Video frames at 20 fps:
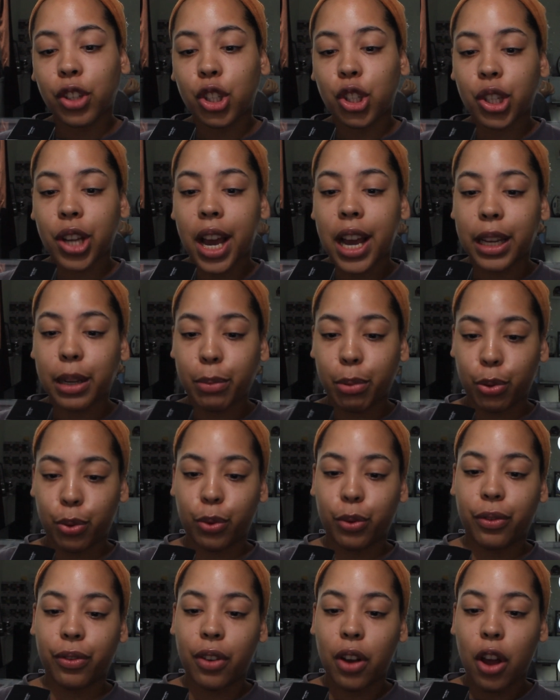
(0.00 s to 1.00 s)
shine
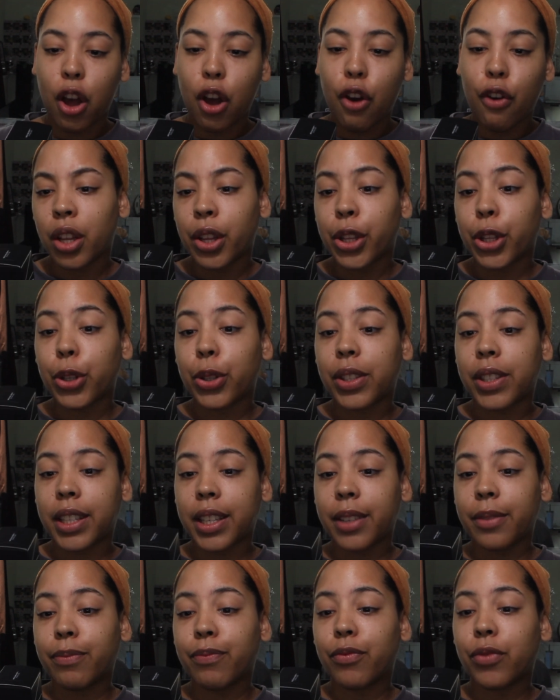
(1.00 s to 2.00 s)
proof. You
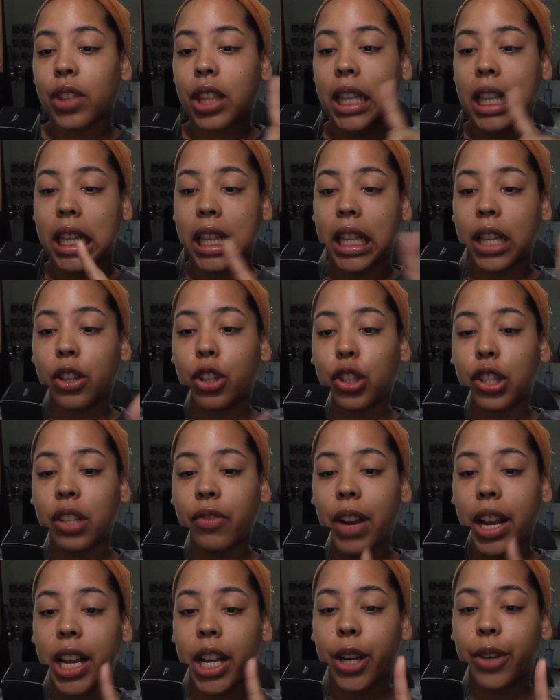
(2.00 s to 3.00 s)
see
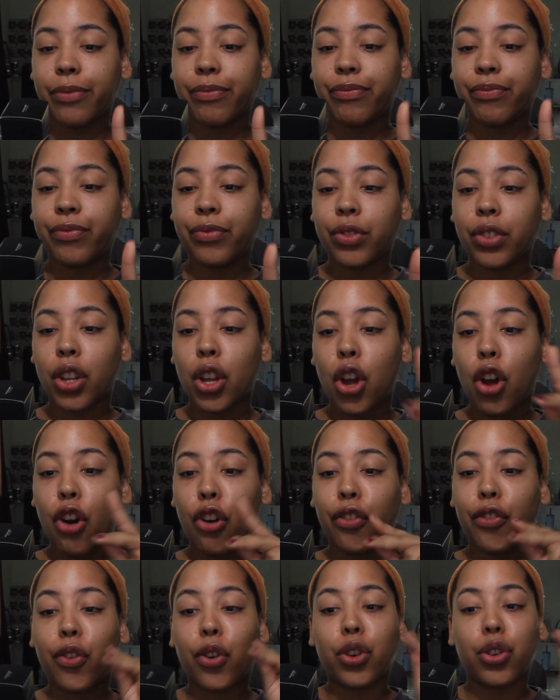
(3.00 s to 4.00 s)
right here?
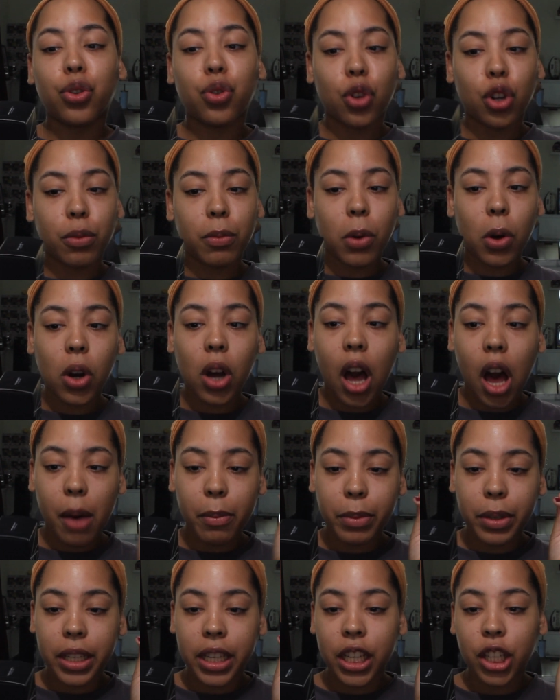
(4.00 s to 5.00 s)
For normal,
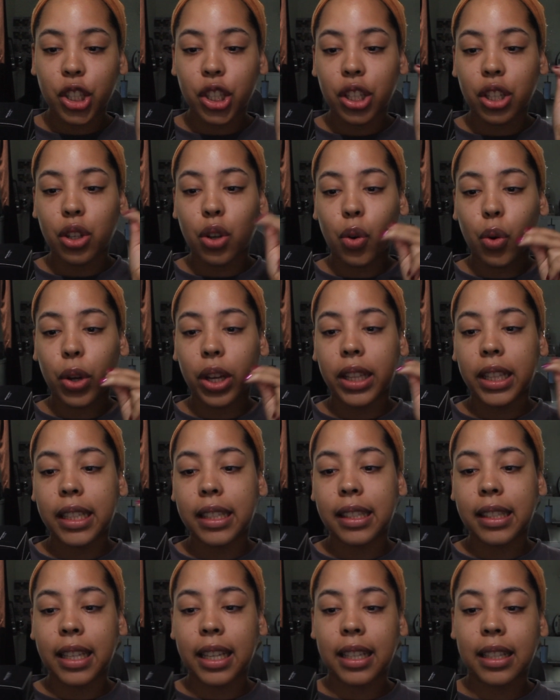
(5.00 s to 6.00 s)
combination, and oily
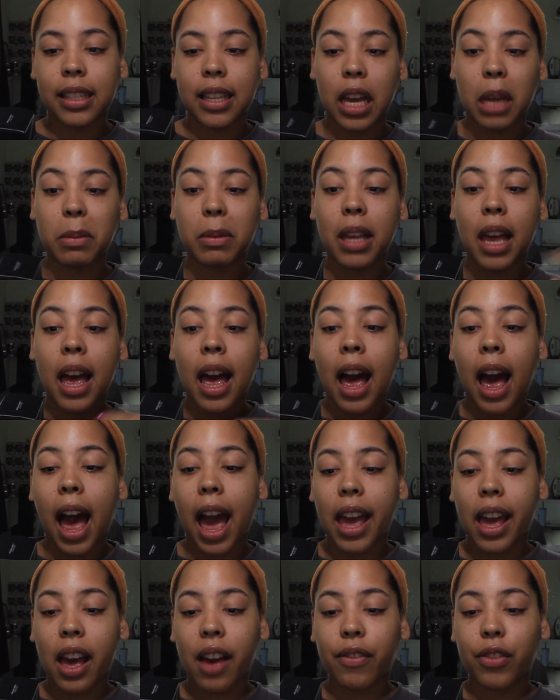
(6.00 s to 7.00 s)
skin types. I
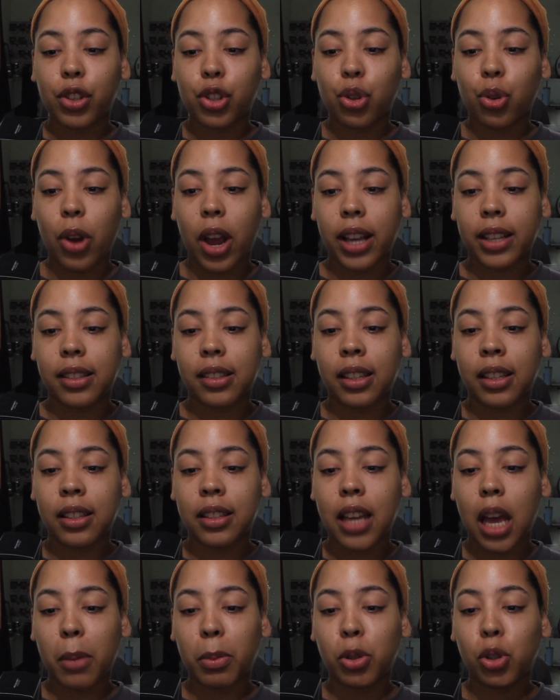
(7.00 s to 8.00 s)
have a dry skin
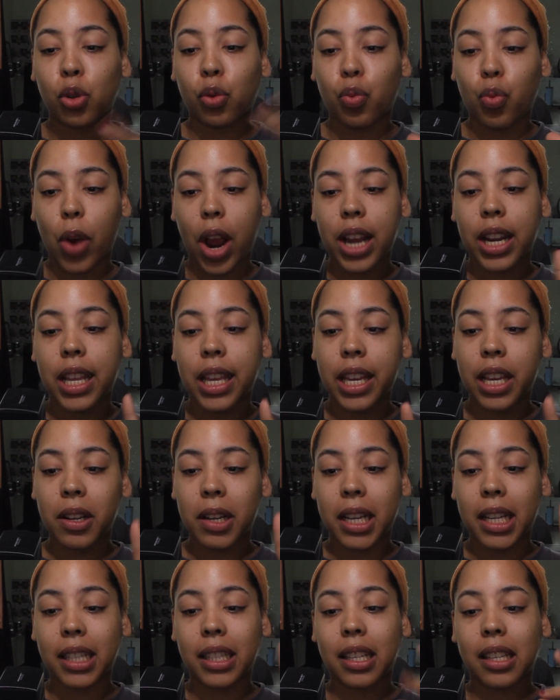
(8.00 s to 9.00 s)
type, so right here
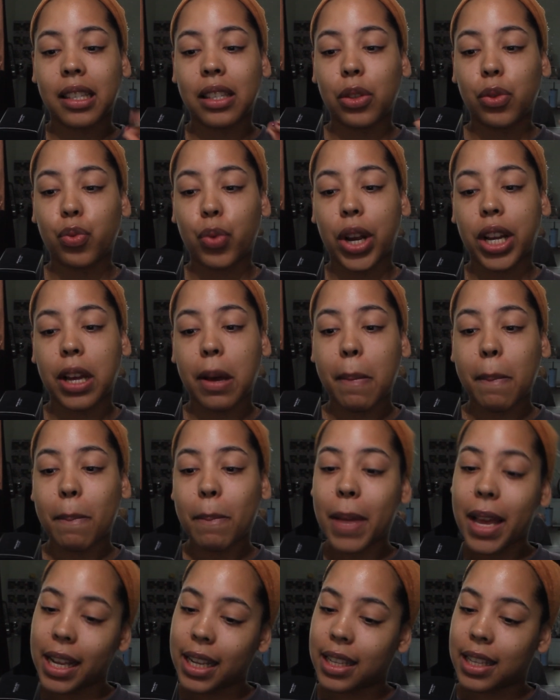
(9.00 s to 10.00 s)
it doesn't
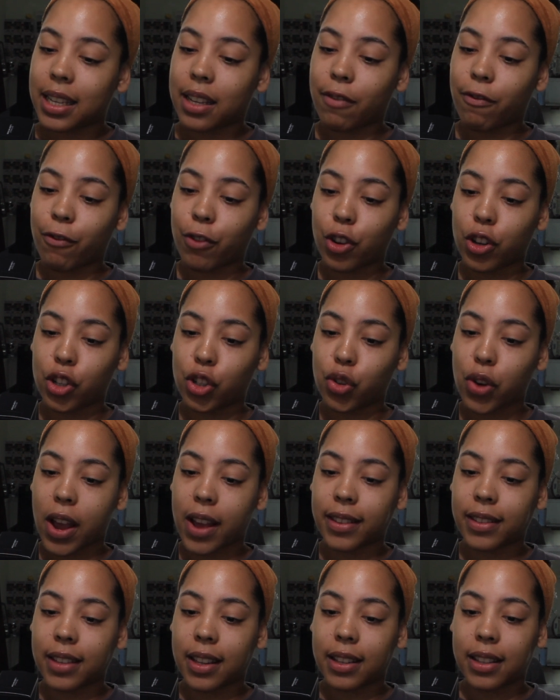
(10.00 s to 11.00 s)
recommend it for a dry
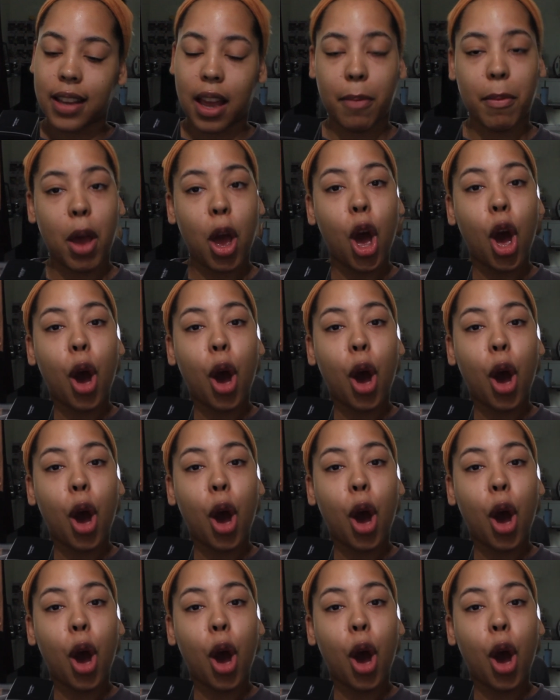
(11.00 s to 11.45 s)
skin type.